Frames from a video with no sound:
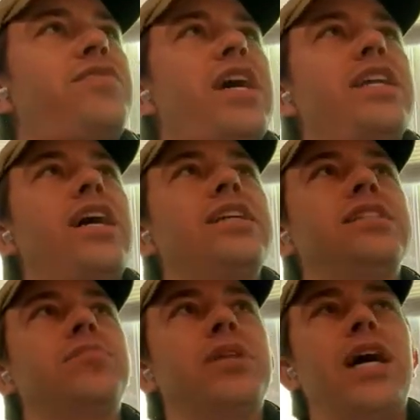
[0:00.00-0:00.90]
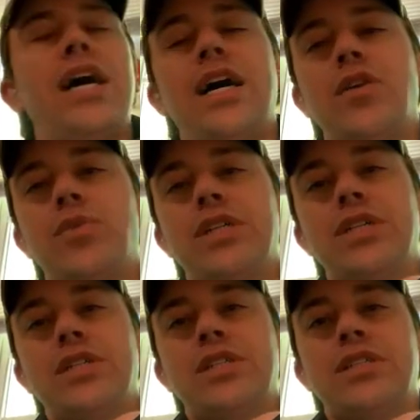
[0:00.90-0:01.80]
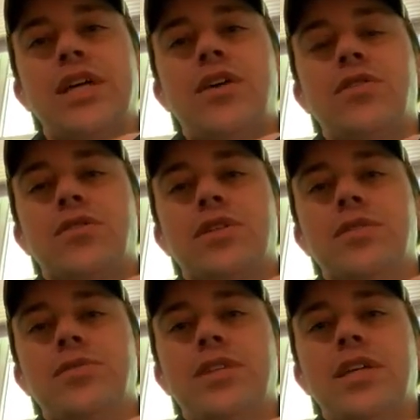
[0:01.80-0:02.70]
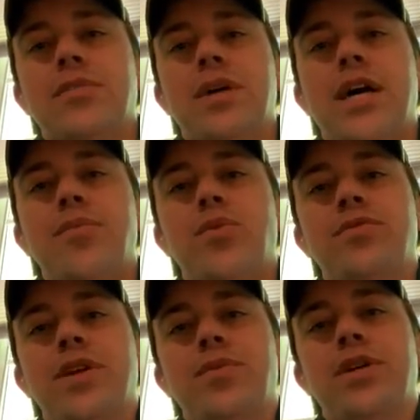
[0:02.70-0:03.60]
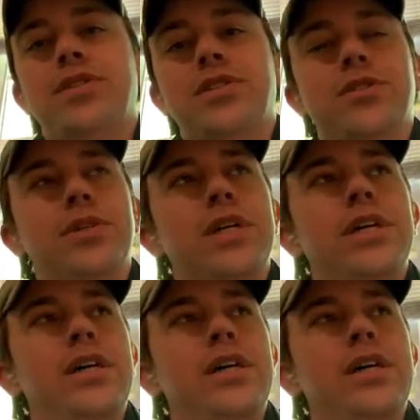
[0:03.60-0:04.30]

finite supply written into the algorithm, so they can mine more if they want to.